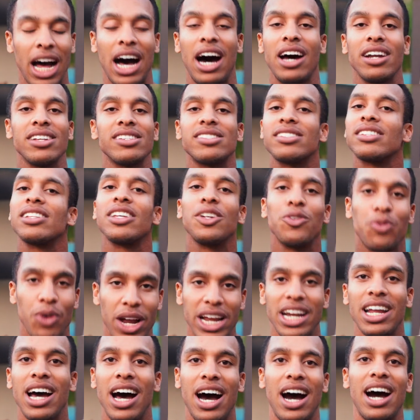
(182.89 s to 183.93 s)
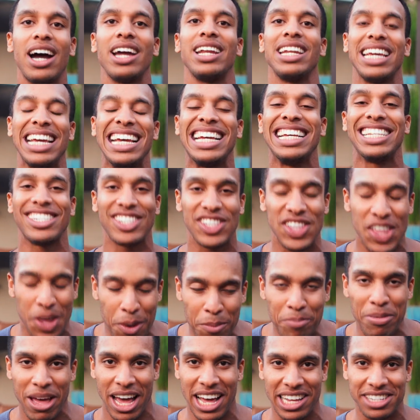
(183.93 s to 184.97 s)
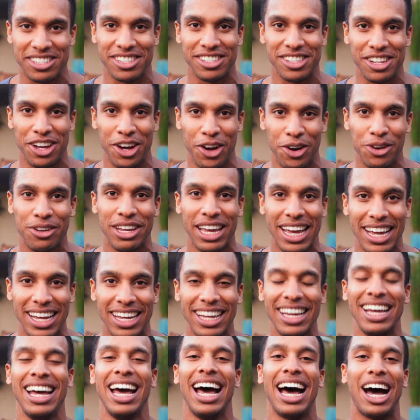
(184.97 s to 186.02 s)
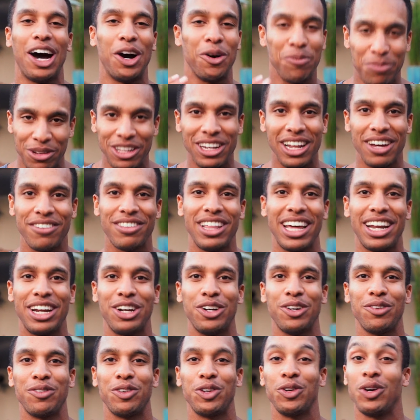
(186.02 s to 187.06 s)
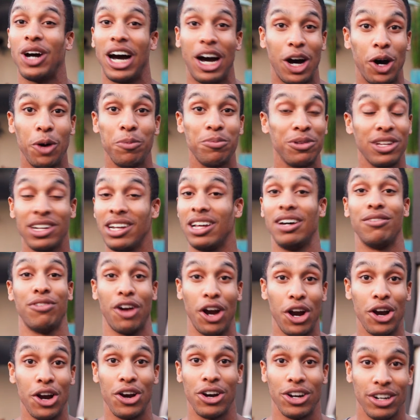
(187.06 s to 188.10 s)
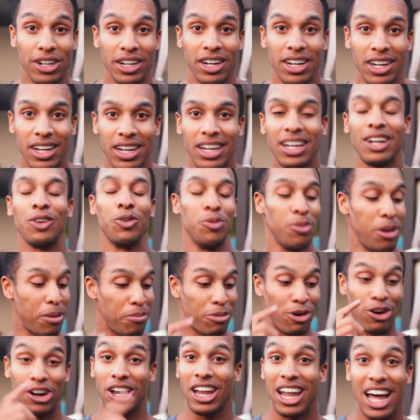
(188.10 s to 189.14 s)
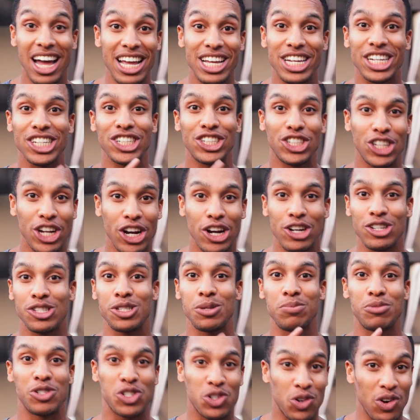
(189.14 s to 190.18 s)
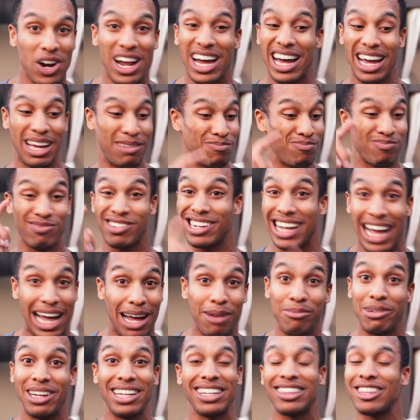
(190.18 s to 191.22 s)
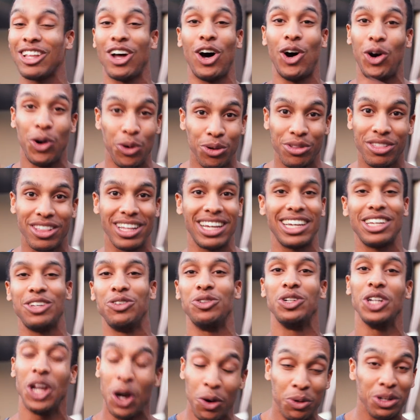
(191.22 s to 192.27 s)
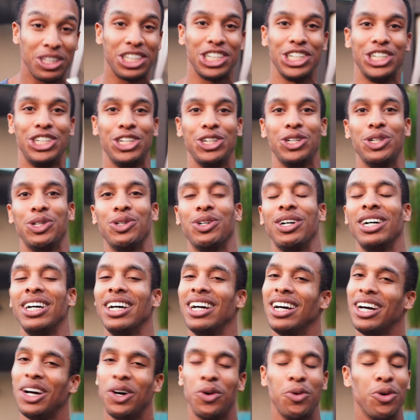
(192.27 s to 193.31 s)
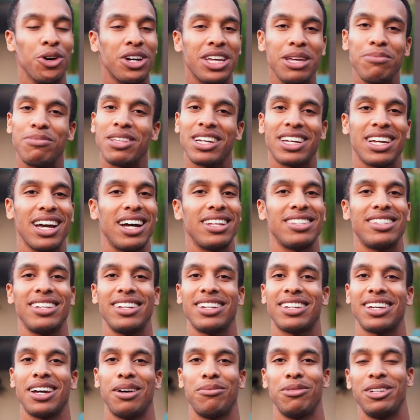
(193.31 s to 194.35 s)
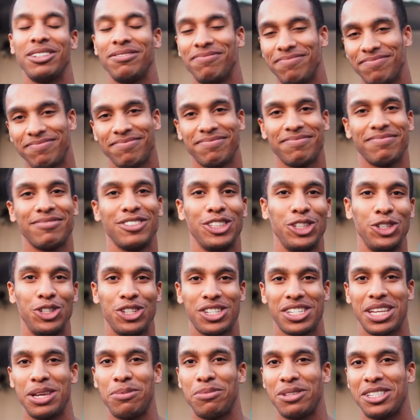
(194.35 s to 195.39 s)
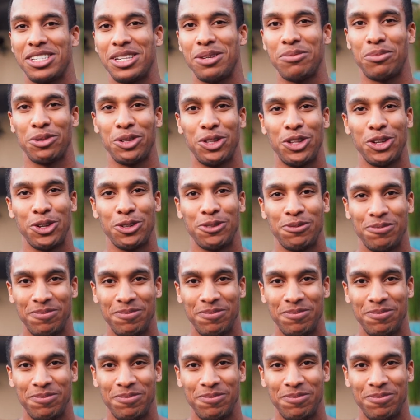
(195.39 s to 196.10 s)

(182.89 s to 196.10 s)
Honestly, Raina Hein is the best, okay? I hope you love that interview. I hope you love her. Remember, like, share, subscribe, comment, the whole thing. You know what to do. We'll keep the content coming. You just keep it simple, dude.